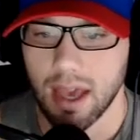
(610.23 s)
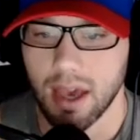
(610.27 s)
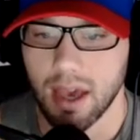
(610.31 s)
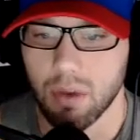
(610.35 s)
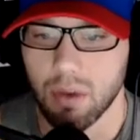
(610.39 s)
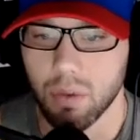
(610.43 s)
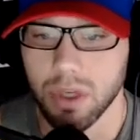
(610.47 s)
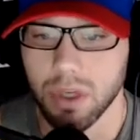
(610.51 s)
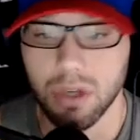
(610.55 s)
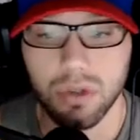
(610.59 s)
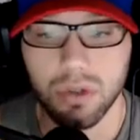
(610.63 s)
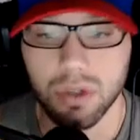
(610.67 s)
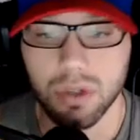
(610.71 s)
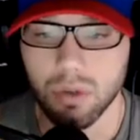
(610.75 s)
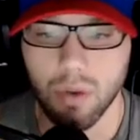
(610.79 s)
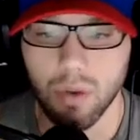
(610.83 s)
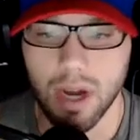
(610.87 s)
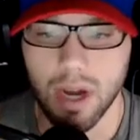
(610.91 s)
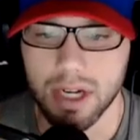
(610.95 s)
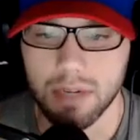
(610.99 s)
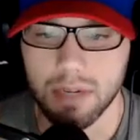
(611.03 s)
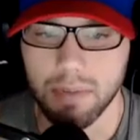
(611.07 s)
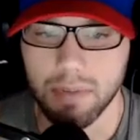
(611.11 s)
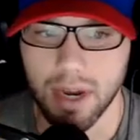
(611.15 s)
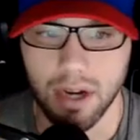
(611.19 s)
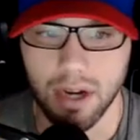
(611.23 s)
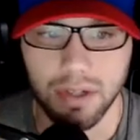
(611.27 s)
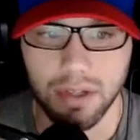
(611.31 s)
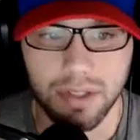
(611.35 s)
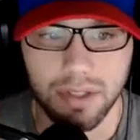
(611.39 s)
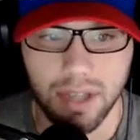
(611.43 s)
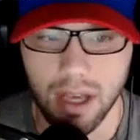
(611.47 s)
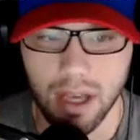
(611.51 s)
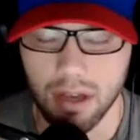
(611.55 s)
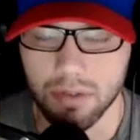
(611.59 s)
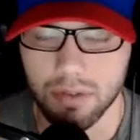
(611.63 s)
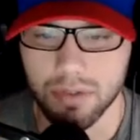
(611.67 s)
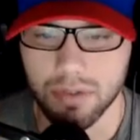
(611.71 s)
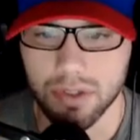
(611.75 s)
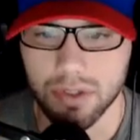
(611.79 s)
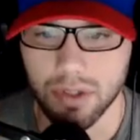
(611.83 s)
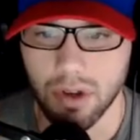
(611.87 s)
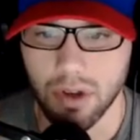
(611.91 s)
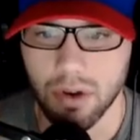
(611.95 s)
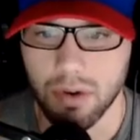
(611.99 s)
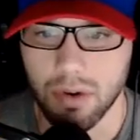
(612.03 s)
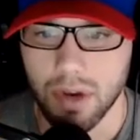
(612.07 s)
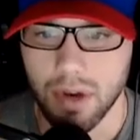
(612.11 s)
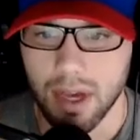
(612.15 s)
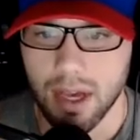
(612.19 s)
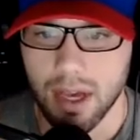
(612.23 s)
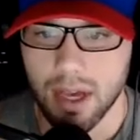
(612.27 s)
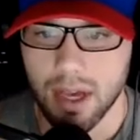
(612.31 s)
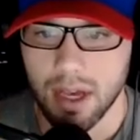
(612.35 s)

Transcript: We usually watch it by ourselves. So,